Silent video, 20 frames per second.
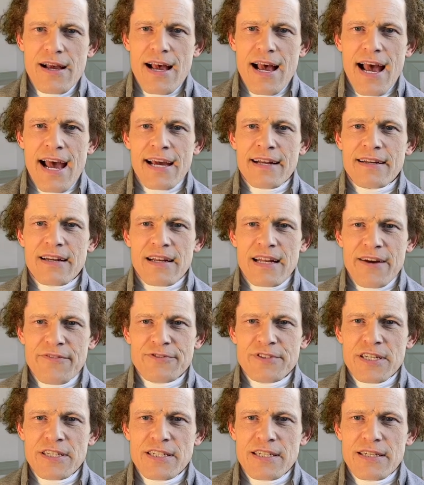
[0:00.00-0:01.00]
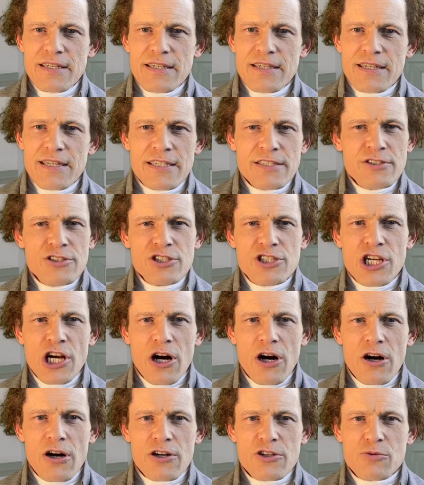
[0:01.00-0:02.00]
and left it in
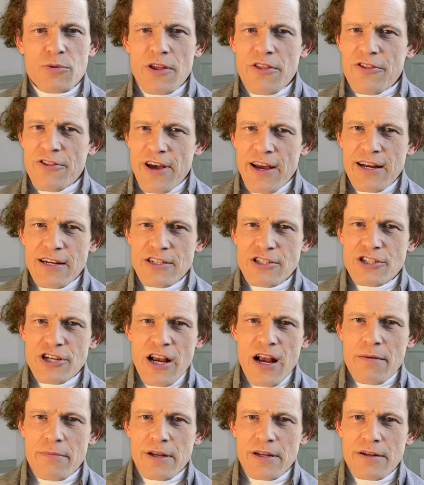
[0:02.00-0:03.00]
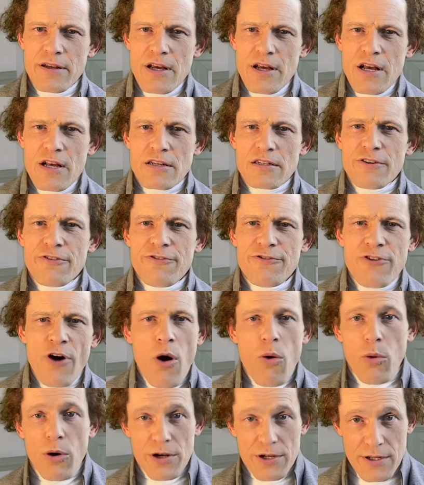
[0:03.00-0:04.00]
charge with their chairman to
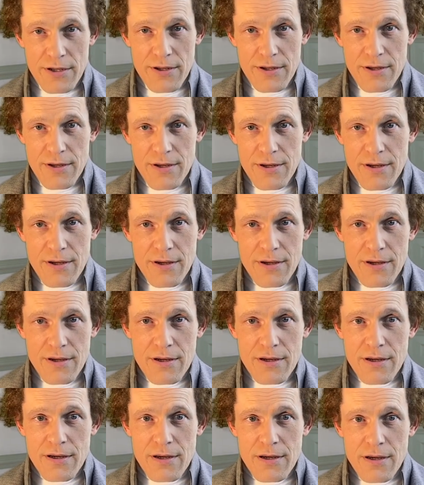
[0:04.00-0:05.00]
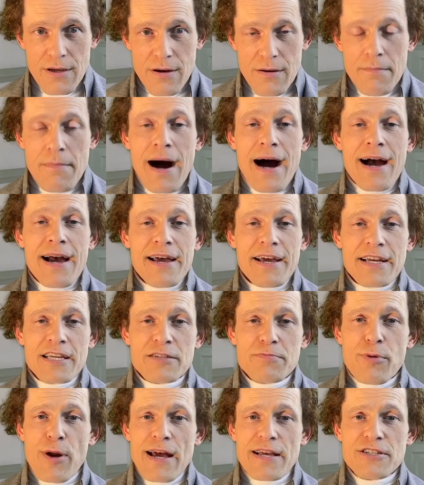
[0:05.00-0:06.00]
forward by
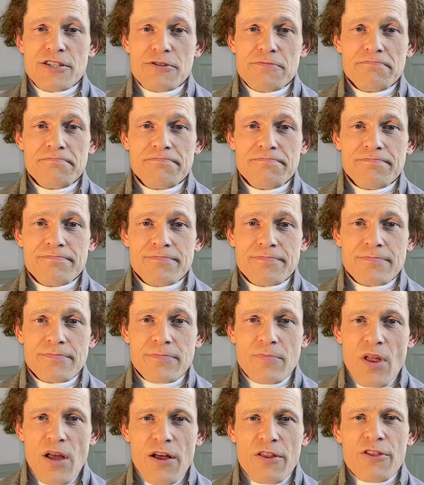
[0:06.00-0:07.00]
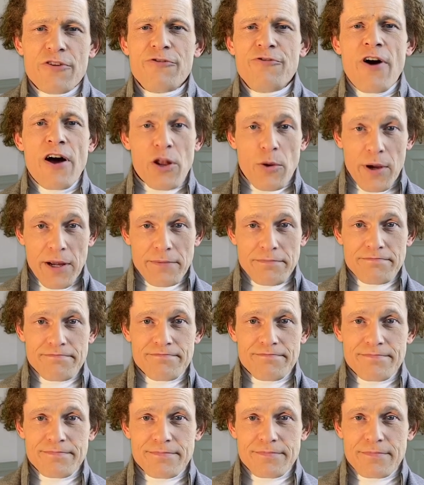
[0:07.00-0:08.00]
express. The following
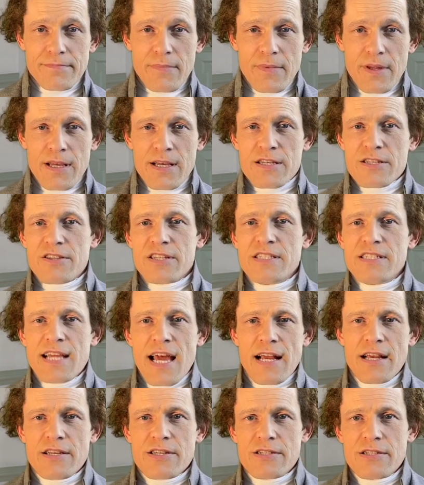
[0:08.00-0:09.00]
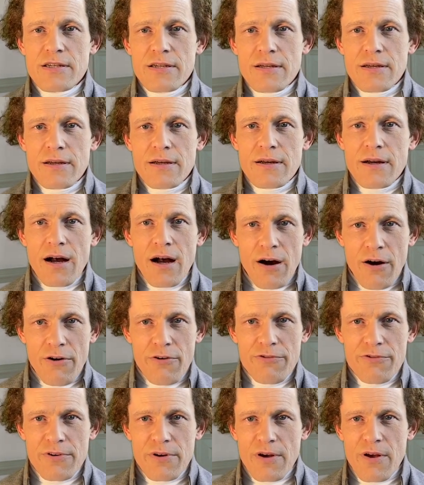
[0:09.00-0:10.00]
is the text
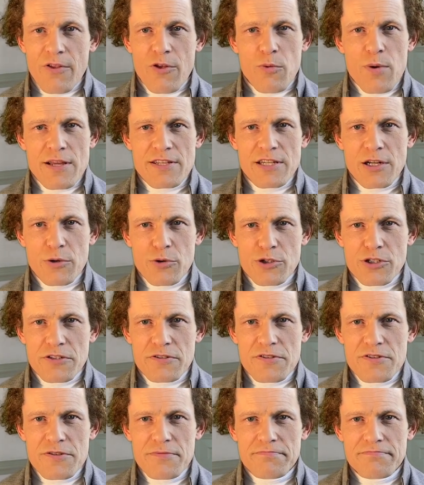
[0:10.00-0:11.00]
of the resolutions.